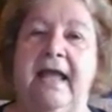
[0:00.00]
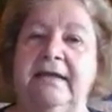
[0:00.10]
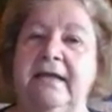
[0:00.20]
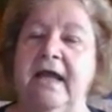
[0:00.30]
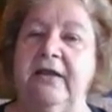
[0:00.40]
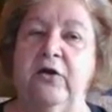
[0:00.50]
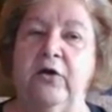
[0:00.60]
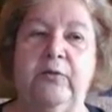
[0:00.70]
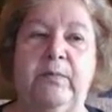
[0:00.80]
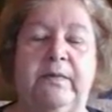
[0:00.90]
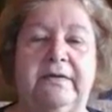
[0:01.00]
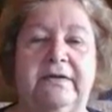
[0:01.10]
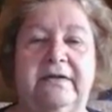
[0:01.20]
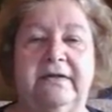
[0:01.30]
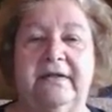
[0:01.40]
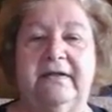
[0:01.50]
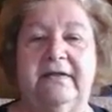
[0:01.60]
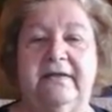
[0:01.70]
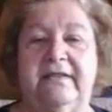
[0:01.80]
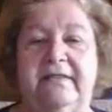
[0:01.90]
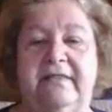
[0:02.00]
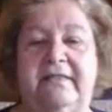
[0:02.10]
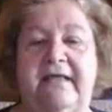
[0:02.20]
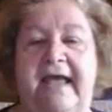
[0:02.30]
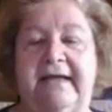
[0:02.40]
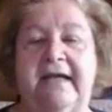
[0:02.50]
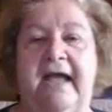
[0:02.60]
and I hope that